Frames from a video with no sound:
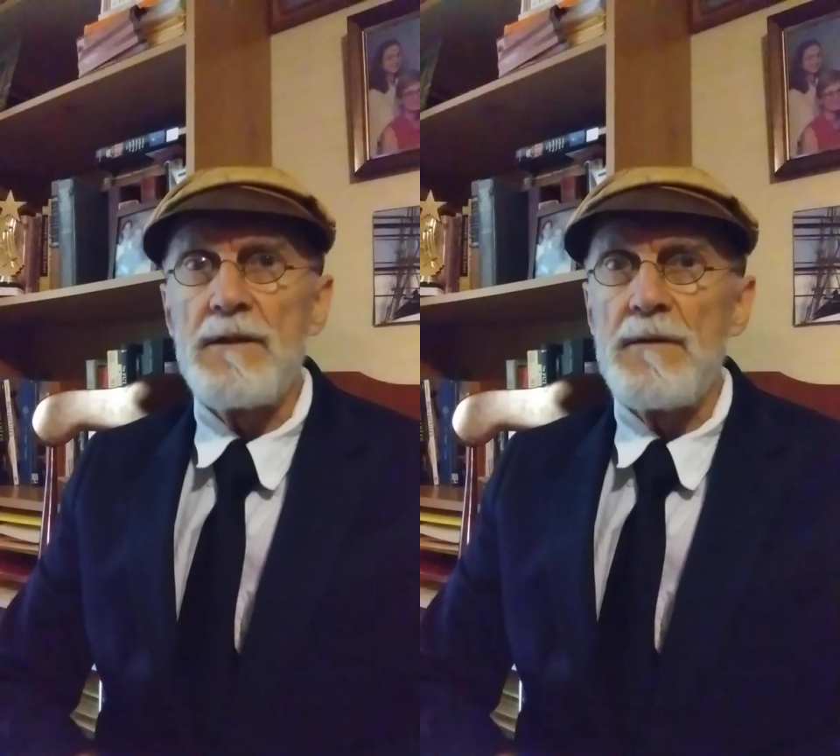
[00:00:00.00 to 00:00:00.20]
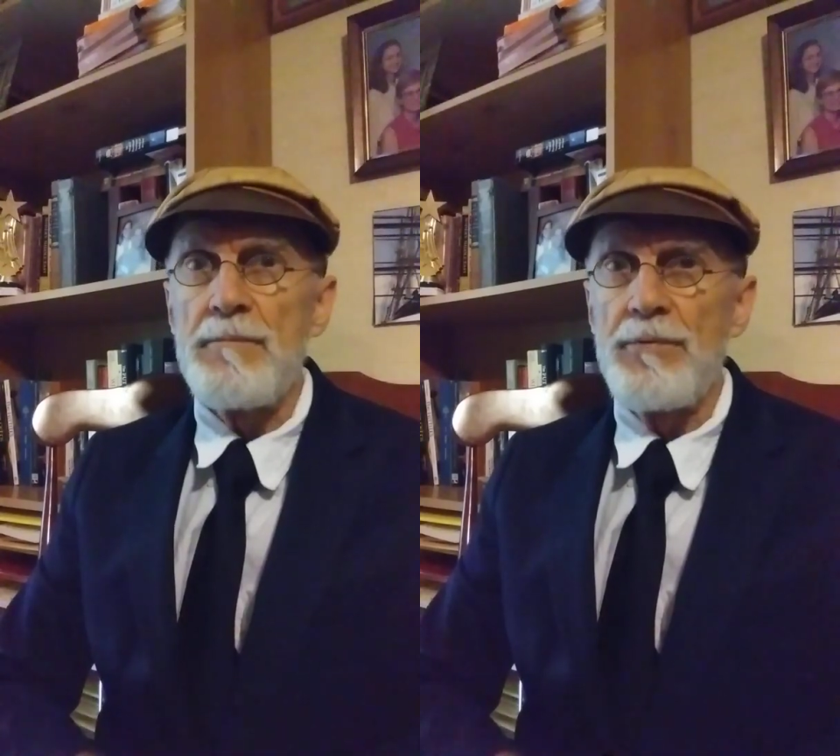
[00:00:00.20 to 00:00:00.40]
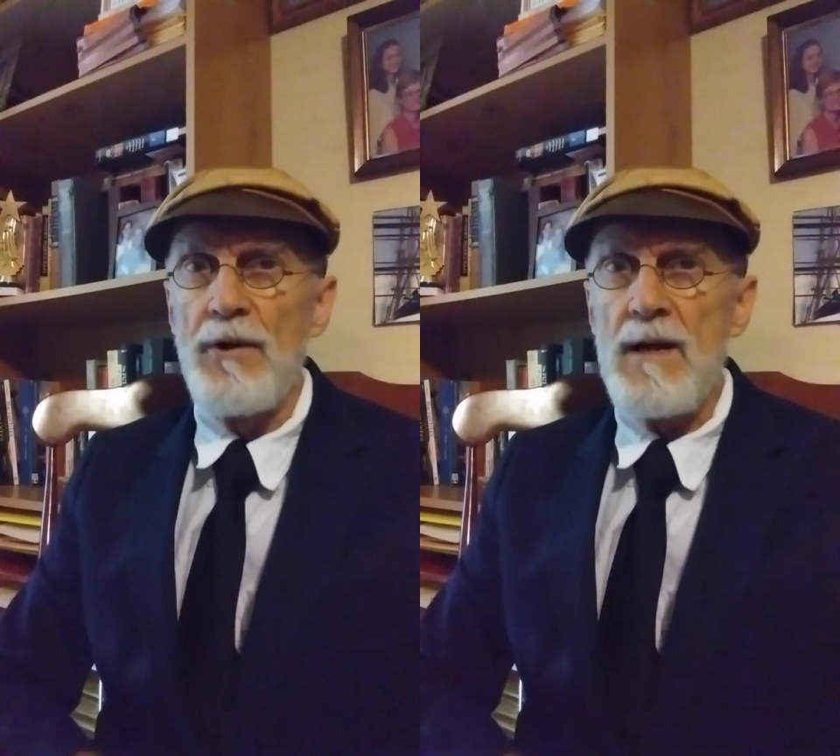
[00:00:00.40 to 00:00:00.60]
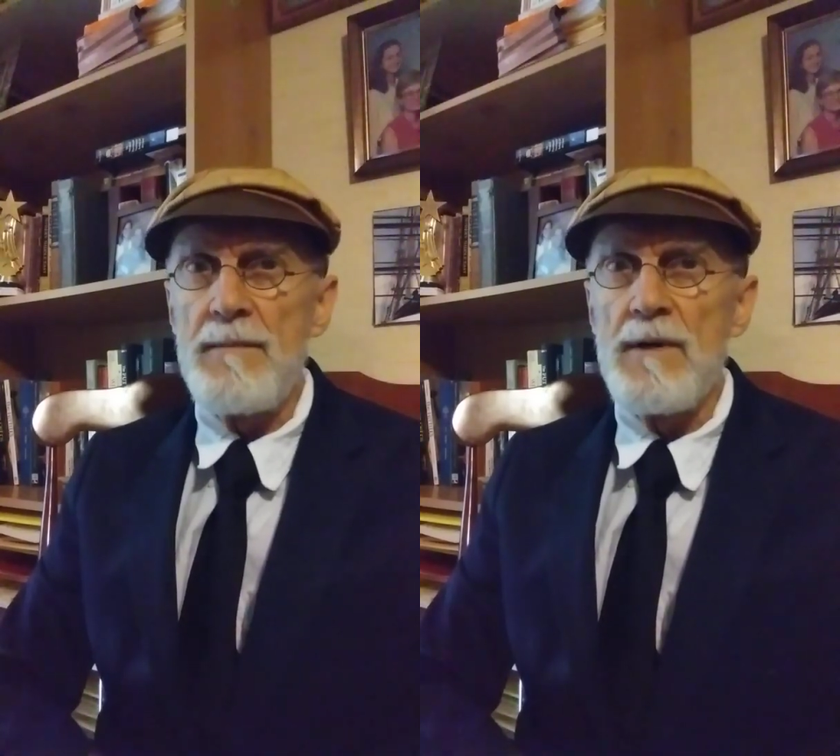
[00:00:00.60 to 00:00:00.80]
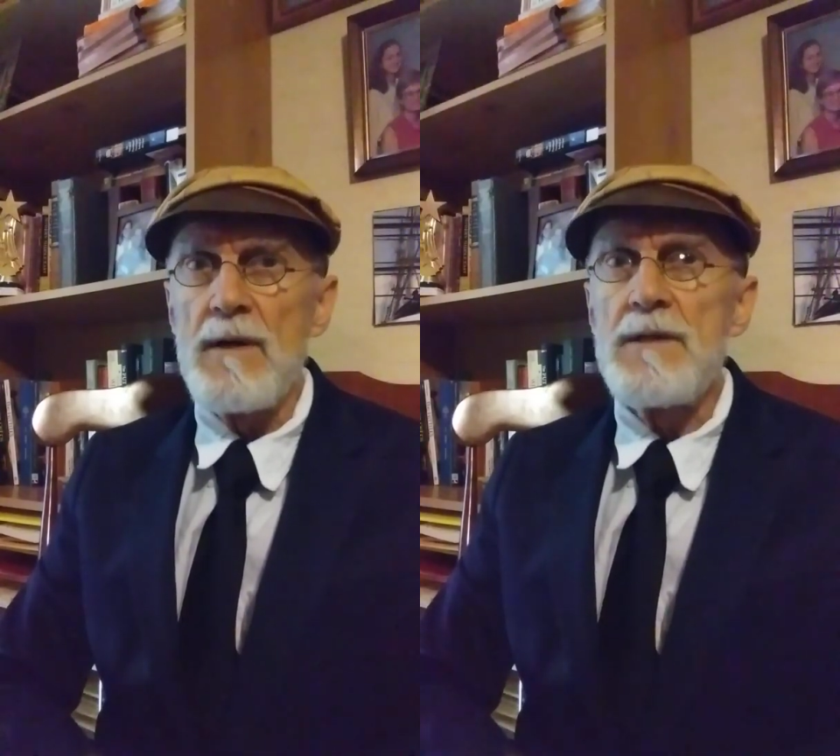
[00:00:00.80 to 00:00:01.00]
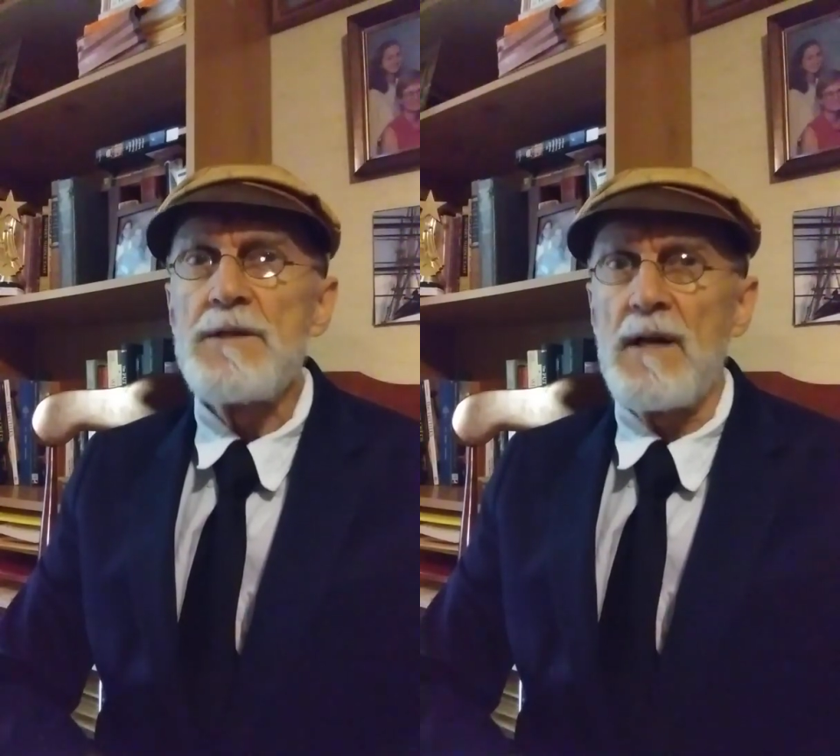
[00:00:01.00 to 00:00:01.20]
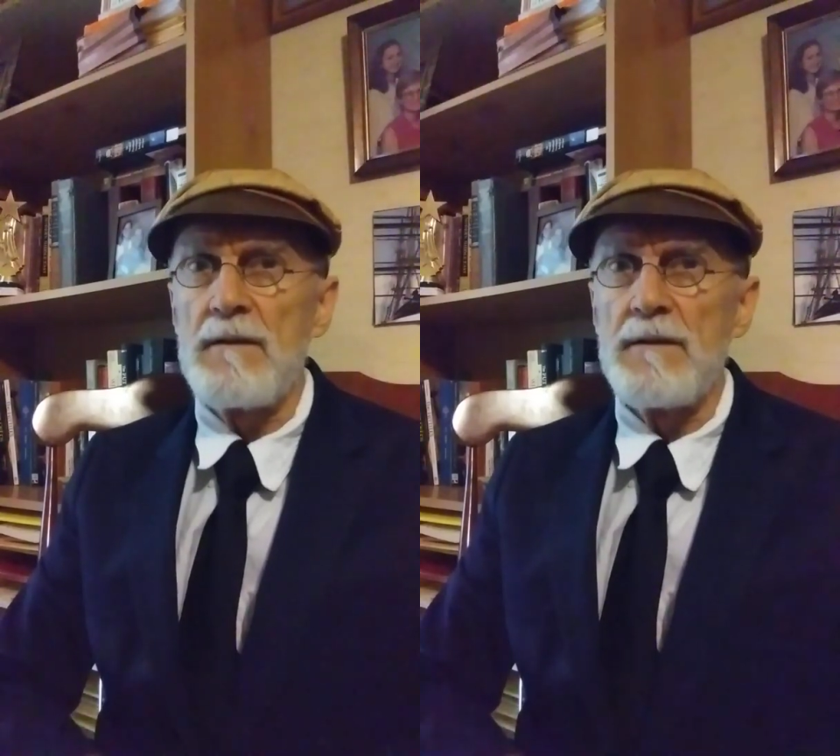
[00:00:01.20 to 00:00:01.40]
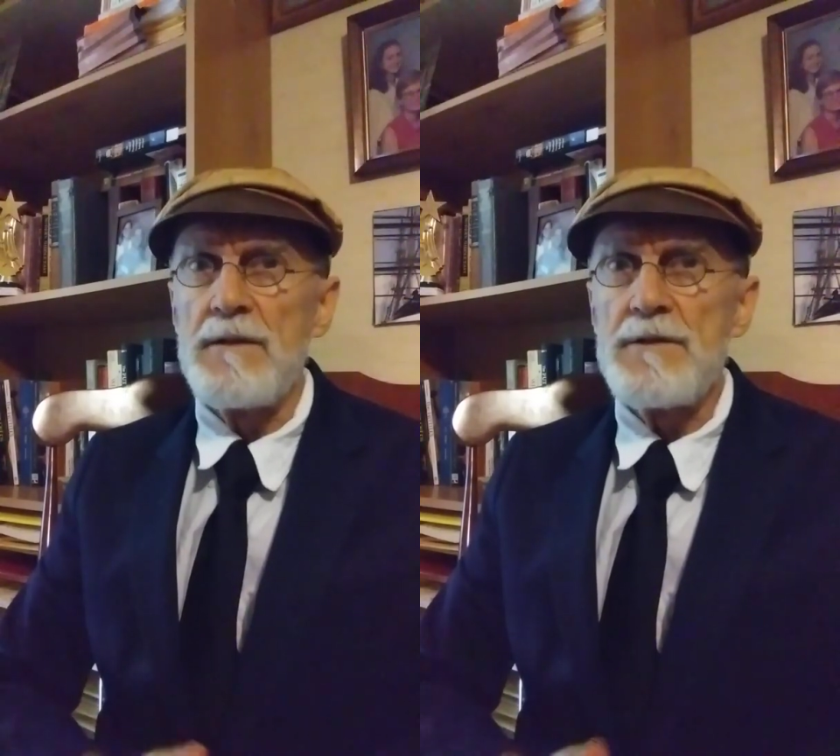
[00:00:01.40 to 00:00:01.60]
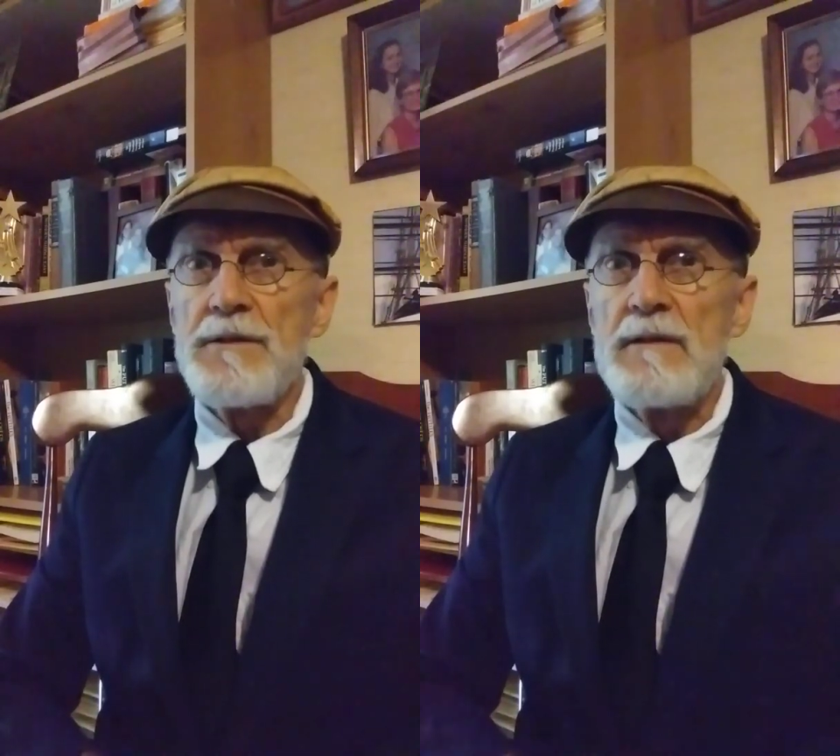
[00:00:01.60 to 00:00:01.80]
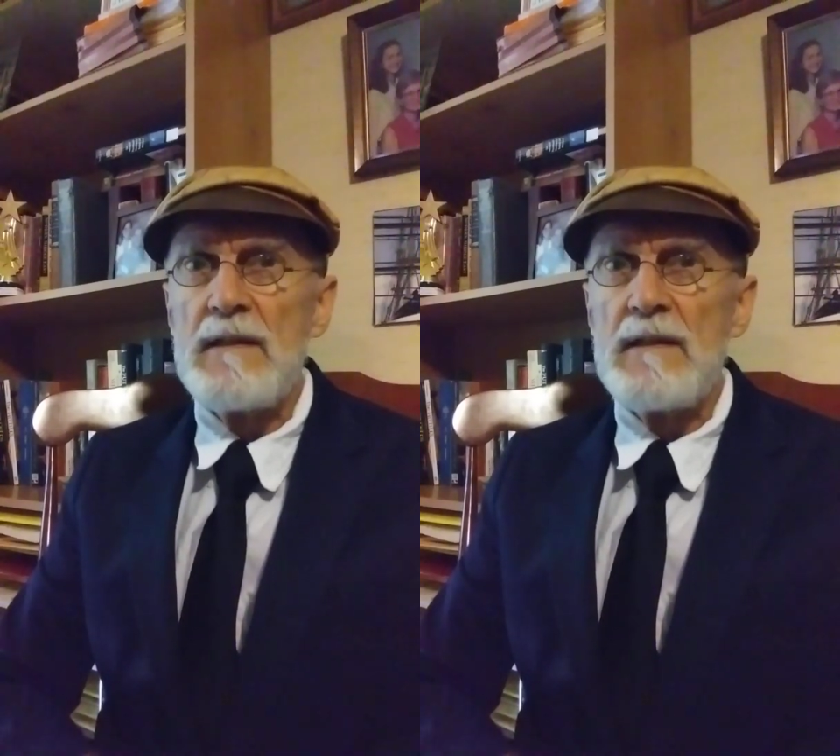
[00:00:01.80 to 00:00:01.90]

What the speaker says: the primary challenge